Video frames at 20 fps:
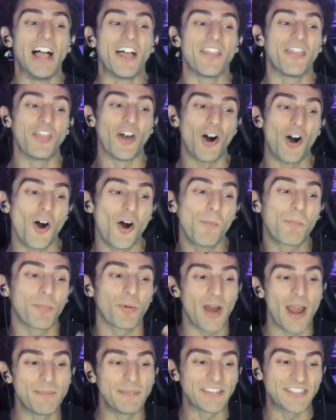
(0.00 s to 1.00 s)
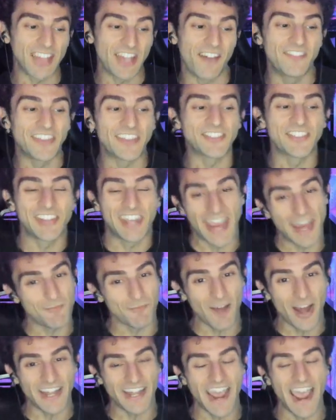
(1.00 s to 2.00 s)
the whole premise of this game
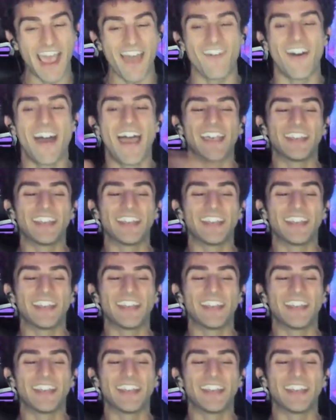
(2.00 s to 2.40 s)
right now.